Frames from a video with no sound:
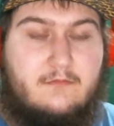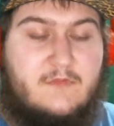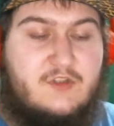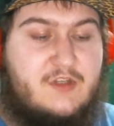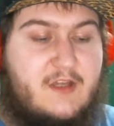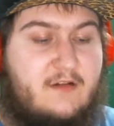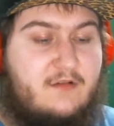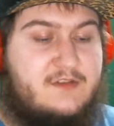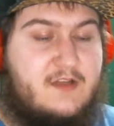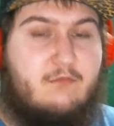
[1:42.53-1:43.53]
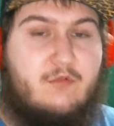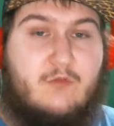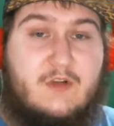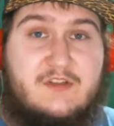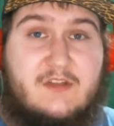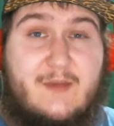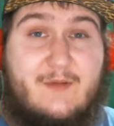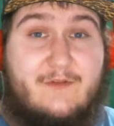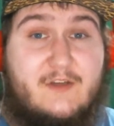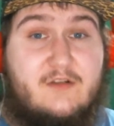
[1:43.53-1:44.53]
Channels that were once
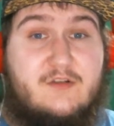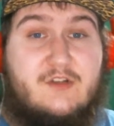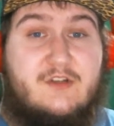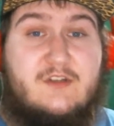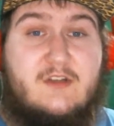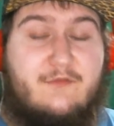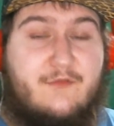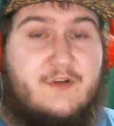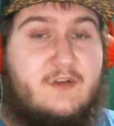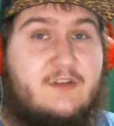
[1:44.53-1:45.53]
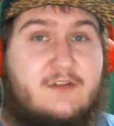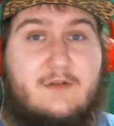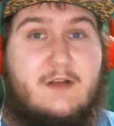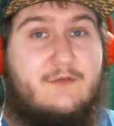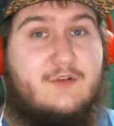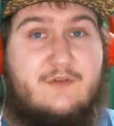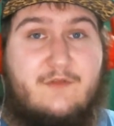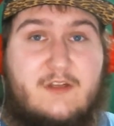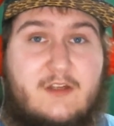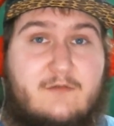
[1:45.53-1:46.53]
gaming videos are just converting to whatever's
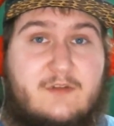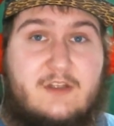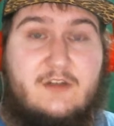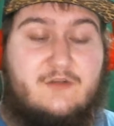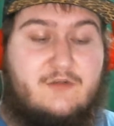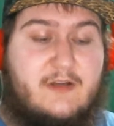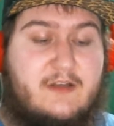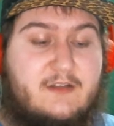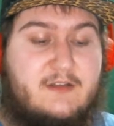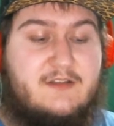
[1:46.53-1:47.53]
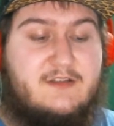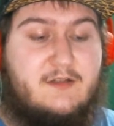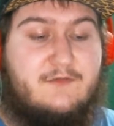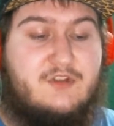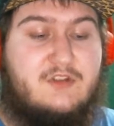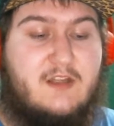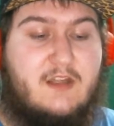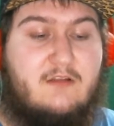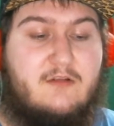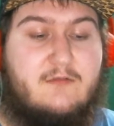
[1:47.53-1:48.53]
fitting in with the new trend instead of
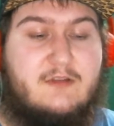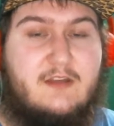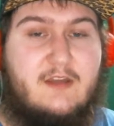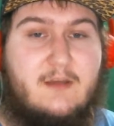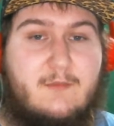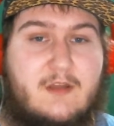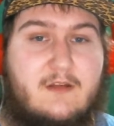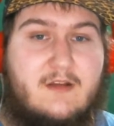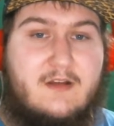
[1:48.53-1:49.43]
sticking through with the gaming